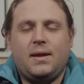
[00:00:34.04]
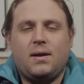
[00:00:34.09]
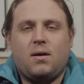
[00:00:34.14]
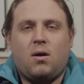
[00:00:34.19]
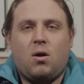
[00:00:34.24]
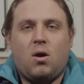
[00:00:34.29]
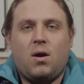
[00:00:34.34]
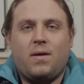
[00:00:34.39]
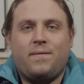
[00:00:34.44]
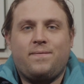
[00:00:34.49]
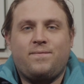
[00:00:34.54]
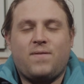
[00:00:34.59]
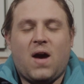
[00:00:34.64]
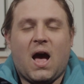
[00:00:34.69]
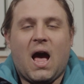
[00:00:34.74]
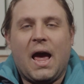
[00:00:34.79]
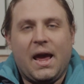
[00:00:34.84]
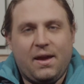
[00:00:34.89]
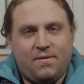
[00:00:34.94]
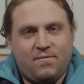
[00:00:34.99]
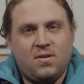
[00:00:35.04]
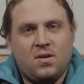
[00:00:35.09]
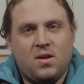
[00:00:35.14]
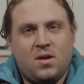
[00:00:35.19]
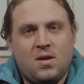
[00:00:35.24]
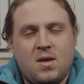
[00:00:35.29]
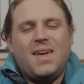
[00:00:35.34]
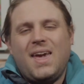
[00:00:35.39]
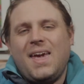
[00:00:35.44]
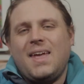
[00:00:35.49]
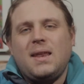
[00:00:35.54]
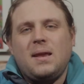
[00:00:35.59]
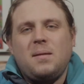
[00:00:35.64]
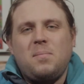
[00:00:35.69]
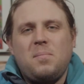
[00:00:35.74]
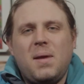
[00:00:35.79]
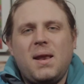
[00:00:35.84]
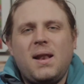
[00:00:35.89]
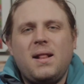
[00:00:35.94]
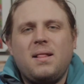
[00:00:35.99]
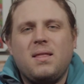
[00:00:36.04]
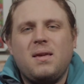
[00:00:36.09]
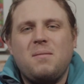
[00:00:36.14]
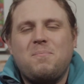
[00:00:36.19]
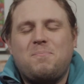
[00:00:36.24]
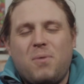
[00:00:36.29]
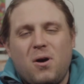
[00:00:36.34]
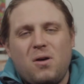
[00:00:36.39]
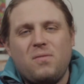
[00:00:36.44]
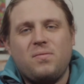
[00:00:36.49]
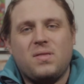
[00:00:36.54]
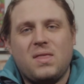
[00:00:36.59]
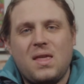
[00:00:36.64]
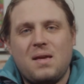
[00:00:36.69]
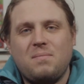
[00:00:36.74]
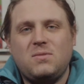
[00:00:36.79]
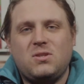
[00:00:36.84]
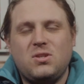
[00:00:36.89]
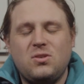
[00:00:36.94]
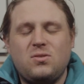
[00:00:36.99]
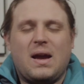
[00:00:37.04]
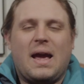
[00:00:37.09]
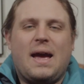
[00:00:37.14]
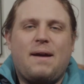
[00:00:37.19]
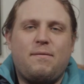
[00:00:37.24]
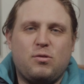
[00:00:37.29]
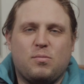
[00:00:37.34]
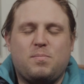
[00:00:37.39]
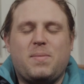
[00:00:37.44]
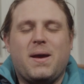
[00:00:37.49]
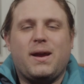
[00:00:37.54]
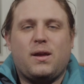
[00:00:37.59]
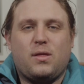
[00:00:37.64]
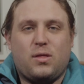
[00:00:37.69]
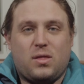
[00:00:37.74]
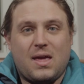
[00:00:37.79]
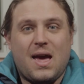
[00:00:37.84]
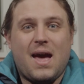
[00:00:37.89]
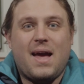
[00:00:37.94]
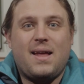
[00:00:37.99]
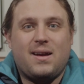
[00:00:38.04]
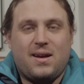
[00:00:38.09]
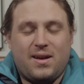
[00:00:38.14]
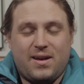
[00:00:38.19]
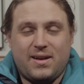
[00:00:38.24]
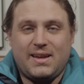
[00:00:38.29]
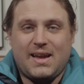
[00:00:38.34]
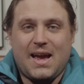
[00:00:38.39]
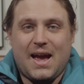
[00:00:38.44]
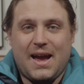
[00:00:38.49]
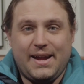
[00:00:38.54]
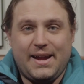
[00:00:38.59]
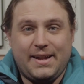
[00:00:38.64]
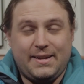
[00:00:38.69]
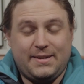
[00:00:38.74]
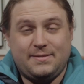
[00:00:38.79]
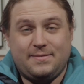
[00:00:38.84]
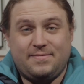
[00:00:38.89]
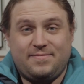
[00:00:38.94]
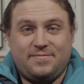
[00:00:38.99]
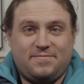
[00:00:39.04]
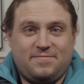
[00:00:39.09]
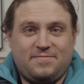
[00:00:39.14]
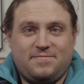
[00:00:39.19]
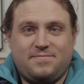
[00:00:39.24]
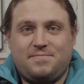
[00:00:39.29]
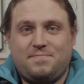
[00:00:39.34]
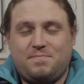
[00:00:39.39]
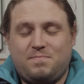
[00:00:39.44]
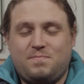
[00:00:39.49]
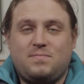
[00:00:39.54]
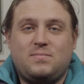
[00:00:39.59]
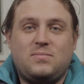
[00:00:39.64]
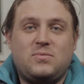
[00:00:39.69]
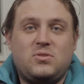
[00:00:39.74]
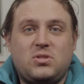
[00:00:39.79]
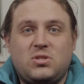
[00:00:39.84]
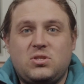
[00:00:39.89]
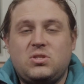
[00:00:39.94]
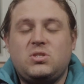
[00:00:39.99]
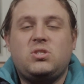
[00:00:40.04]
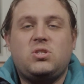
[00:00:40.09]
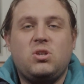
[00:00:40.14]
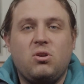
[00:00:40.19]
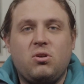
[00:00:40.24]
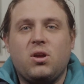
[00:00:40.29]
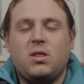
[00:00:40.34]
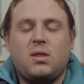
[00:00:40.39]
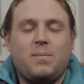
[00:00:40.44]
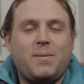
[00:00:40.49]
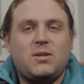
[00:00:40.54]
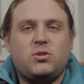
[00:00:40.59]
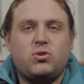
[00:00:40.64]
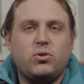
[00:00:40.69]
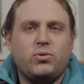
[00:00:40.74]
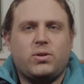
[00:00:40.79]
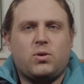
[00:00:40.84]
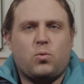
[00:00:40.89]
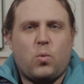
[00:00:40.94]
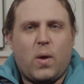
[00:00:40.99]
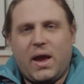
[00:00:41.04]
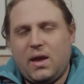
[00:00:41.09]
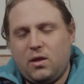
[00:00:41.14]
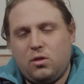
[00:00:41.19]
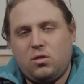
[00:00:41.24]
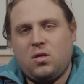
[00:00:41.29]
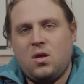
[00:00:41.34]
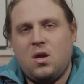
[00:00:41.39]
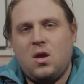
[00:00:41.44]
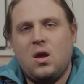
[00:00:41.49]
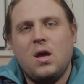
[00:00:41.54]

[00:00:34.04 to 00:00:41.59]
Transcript: R5. And admittedly, both of them do have specs that are kind of too good to be true in a ways.